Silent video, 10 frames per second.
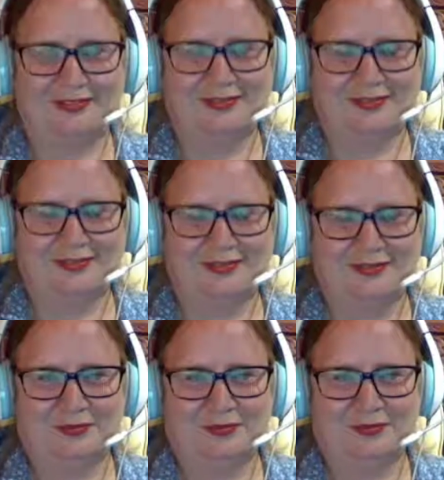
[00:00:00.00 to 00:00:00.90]

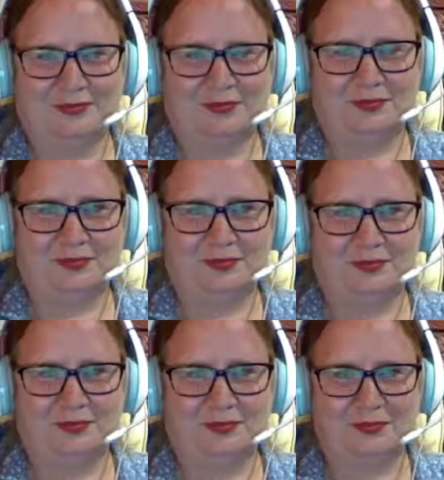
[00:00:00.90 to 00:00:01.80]

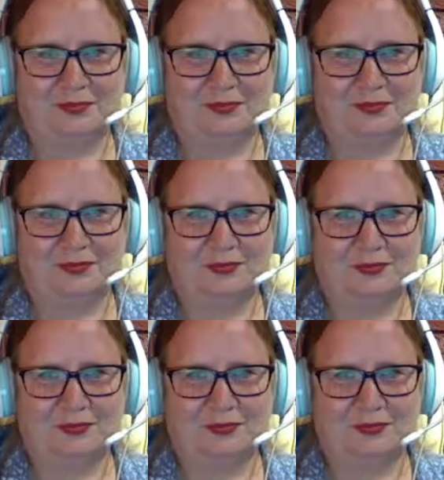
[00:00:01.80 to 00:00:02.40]
(silent)